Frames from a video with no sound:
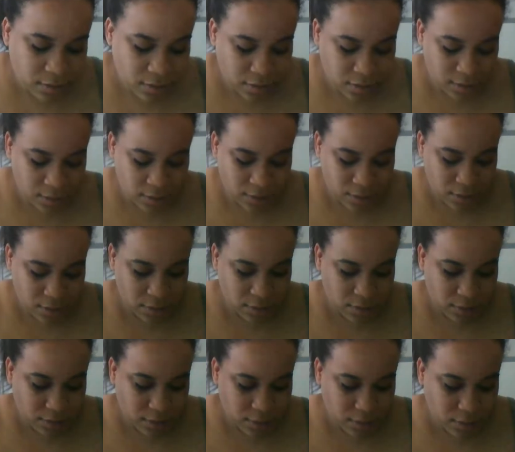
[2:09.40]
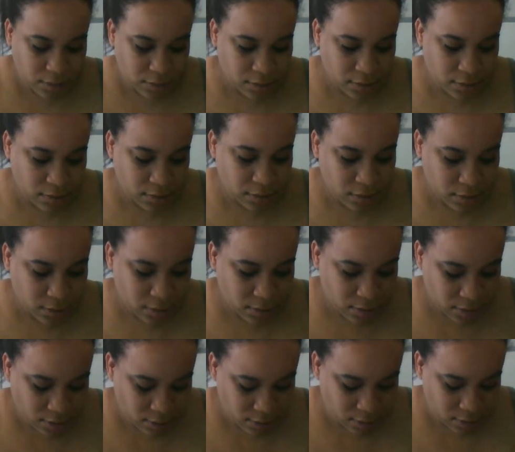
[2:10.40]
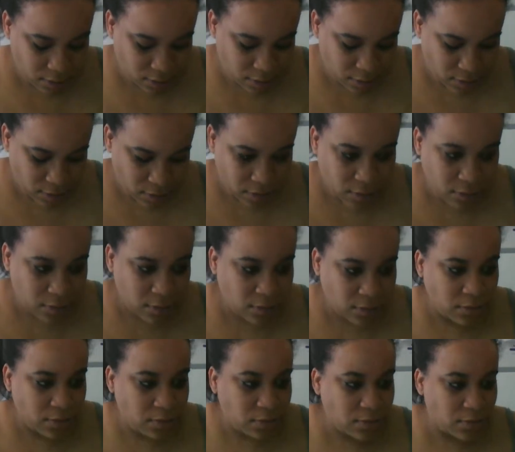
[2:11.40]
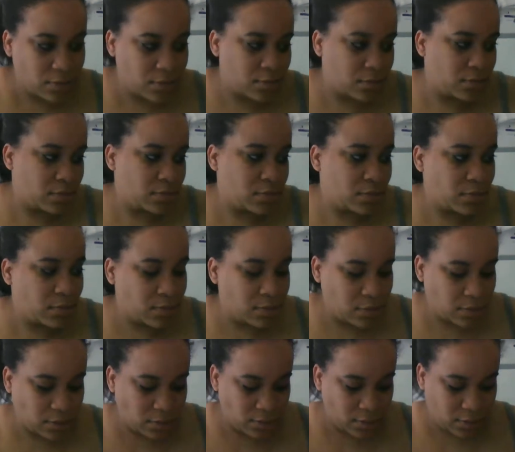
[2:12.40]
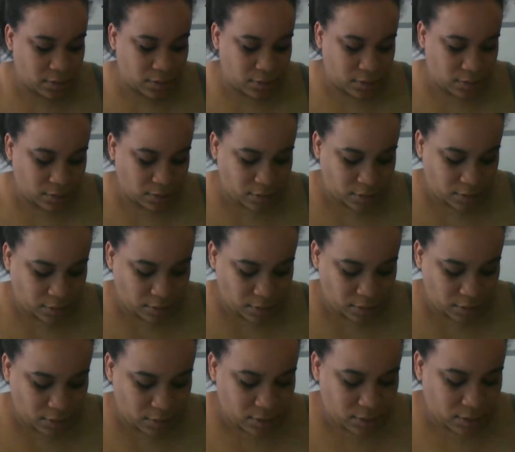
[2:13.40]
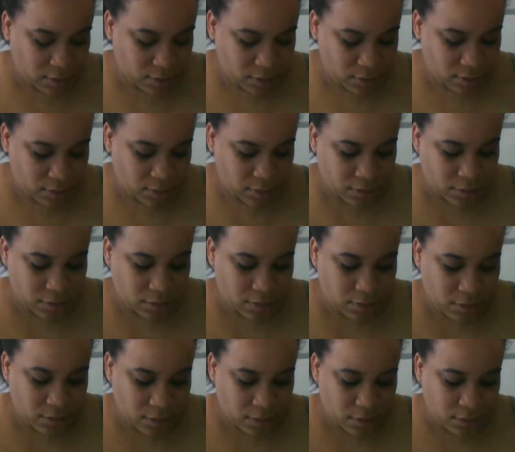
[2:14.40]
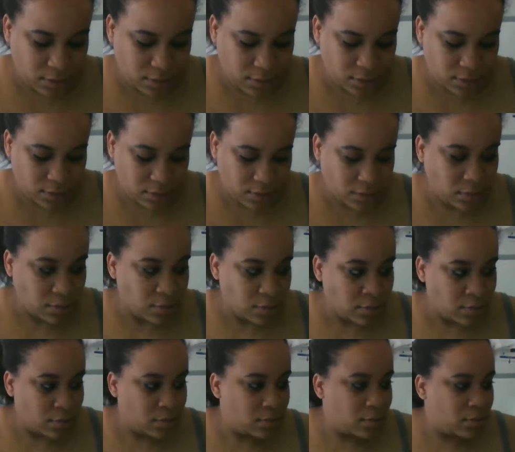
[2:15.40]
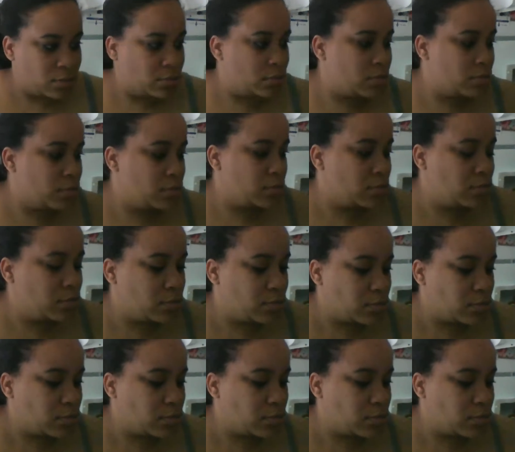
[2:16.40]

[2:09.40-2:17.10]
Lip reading: (silence)